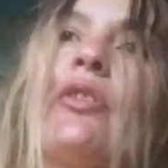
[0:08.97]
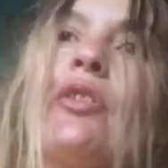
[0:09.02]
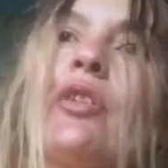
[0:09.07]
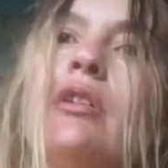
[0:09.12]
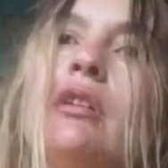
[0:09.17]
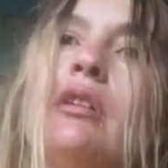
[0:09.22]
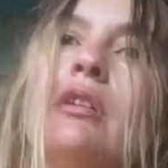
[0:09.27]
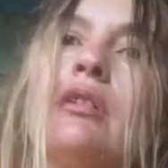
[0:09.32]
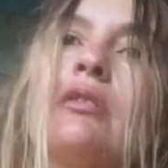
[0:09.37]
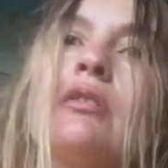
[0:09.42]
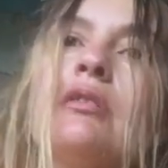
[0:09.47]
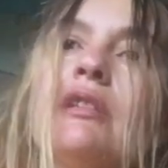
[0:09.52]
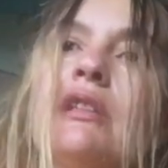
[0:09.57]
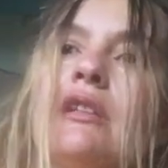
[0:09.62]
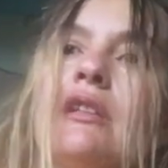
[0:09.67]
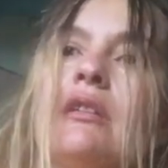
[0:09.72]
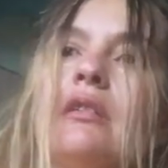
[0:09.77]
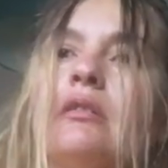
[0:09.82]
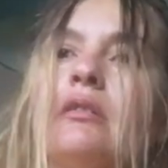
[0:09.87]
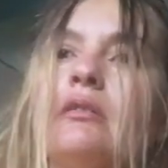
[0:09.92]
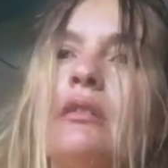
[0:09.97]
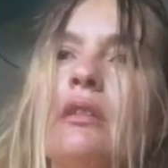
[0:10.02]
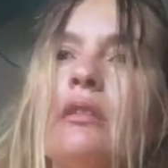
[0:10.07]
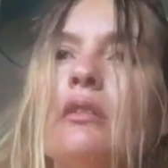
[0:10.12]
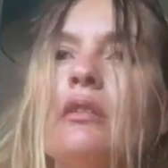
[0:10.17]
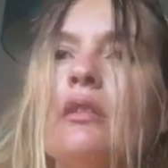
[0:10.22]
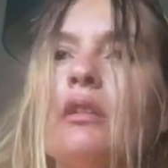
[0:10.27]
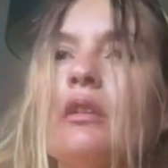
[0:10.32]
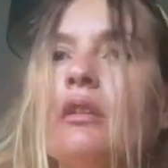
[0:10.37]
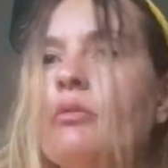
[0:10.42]
are going on,
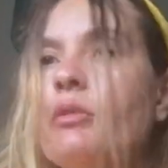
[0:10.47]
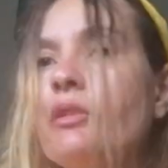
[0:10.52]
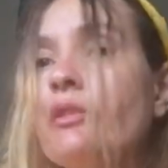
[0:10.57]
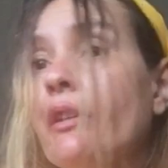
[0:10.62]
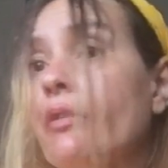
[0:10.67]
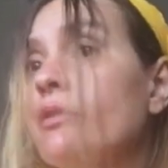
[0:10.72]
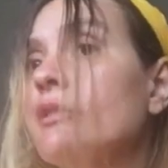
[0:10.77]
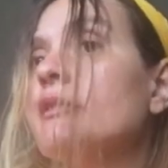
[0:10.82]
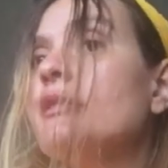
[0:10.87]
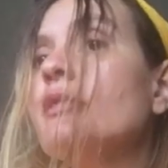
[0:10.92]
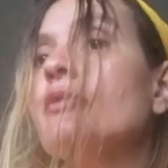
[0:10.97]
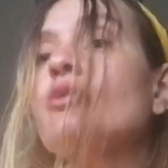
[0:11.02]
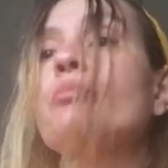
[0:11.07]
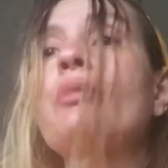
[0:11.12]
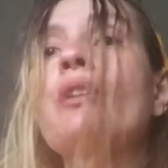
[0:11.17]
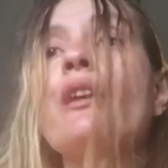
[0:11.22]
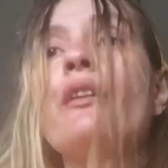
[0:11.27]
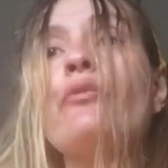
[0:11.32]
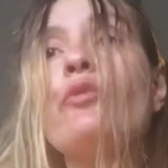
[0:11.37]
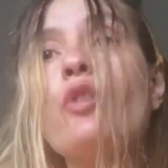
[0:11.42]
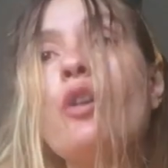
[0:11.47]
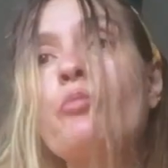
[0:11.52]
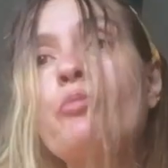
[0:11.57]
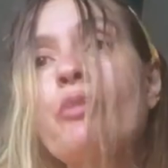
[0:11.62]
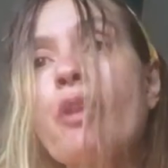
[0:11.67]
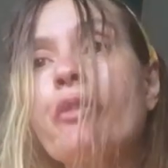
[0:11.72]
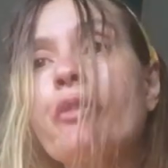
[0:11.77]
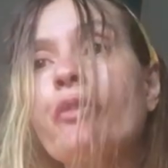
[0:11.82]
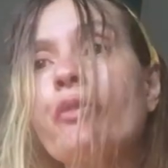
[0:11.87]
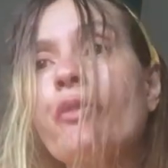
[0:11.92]
and we definitely need to pray for our
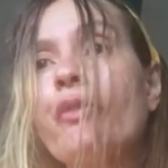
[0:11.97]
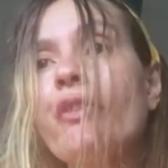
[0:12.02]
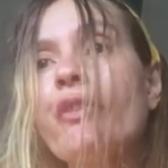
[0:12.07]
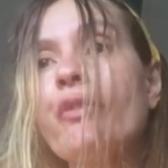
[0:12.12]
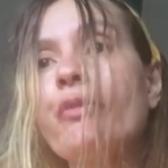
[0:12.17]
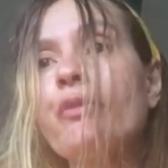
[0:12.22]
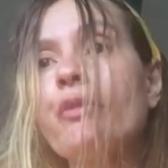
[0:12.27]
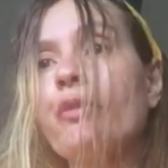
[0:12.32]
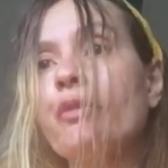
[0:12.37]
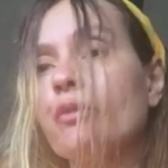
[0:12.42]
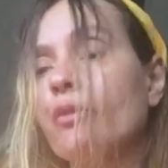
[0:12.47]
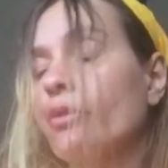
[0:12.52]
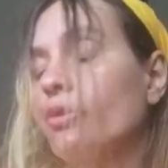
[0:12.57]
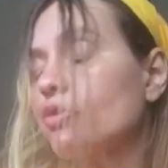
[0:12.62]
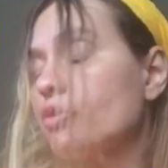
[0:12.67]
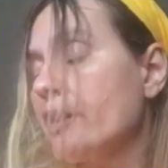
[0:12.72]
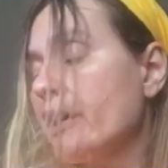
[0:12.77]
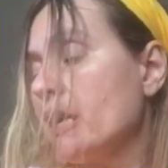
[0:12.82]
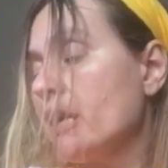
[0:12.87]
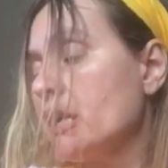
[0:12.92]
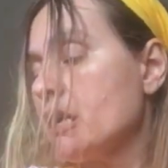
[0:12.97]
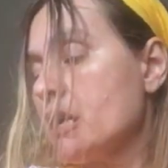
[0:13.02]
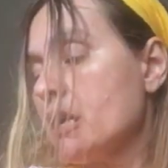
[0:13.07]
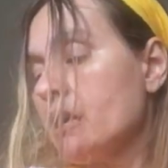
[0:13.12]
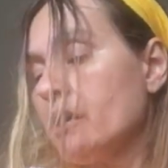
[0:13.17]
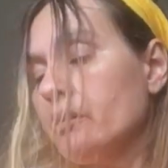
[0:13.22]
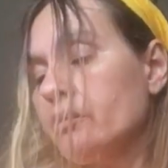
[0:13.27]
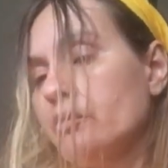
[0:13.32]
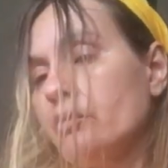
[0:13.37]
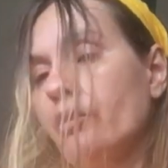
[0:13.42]
brothers and sisters in Australia
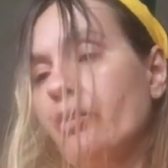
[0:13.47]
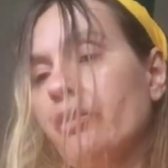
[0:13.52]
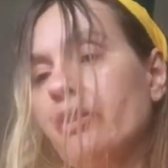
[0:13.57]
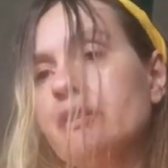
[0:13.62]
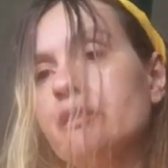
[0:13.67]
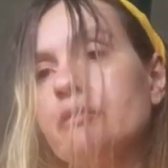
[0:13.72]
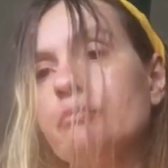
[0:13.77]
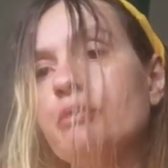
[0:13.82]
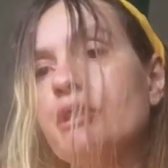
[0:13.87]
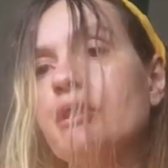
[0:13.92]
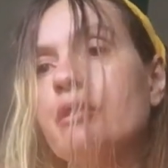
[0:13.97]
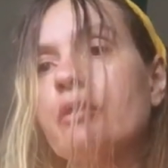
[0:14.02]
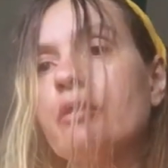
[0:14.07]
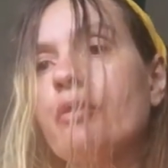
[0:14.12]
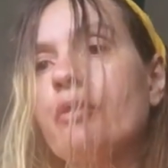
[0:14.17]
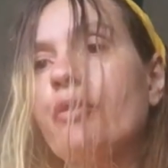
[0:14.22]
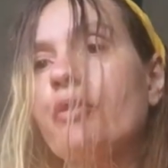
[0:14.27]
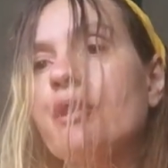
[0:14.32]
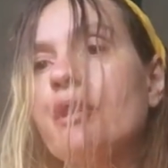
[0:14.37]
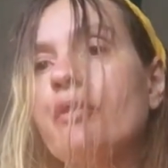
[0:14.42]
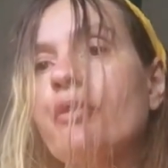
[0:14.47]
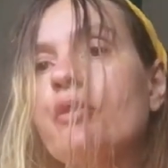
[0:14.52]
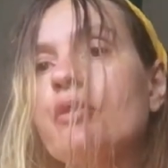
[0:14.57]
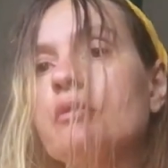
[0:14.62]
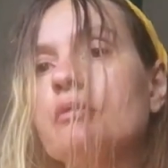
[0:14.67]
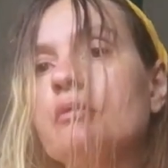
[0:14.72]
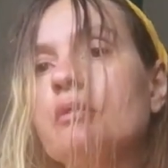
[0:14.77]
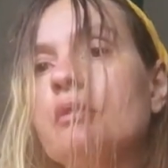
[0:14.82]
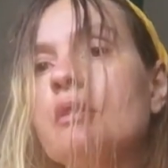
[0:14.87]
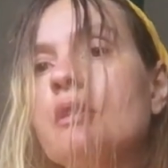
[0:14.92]
and New Zealand because it's
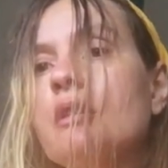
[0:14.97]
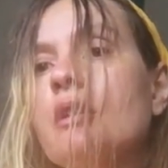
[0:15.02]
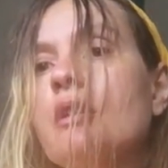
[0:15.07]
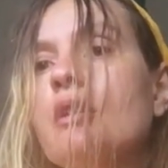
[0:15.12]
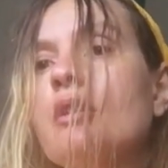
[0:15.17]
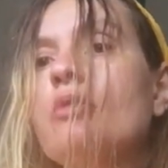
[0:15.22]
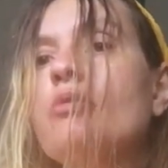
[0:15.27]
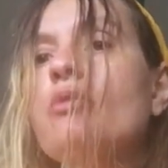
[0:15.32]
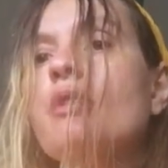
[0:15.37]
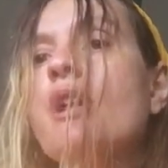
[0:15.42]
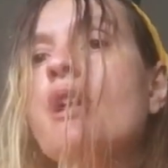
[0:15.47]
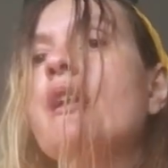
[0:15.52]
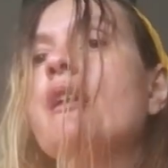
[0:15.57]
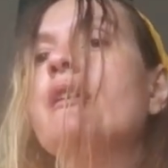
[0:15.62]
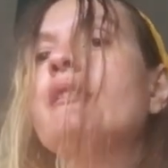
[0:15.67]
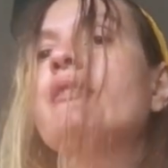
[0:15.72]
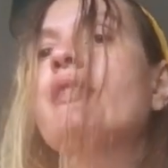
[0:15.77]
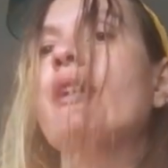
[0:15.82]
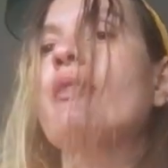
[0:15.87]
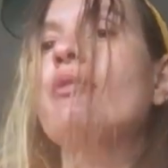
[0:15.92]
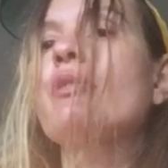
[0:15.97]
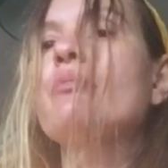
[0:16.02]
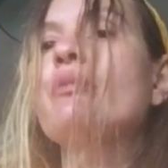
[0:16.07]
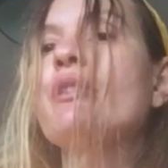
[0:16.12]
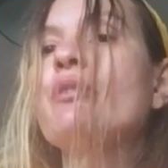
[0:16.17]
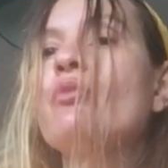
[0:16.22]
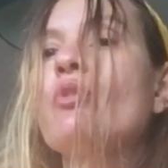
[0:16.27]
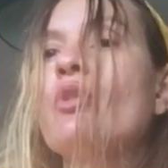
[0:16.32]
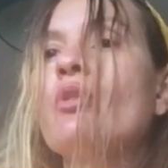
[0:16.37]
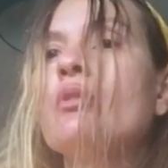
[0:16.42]
gone really terribly
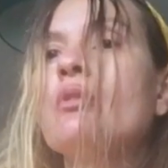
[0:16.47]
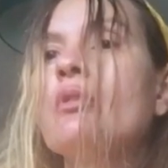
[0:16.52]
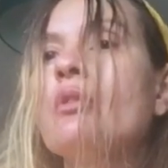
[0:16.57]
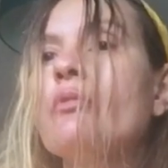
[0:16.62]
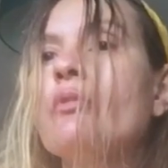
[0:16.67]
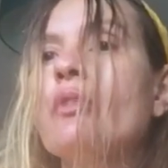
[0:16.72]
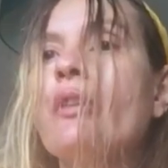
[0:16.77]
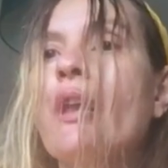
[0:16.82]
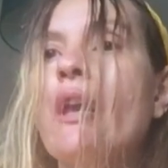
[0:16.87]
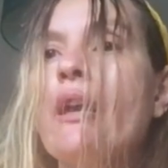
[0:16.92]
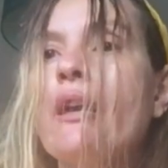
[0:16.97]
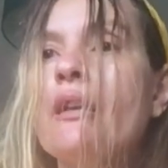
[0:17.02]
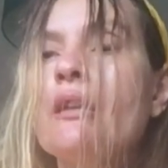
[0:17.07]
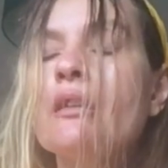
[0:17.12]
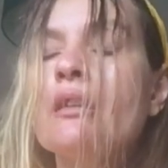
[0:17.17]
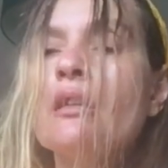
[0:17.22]
wrong over there.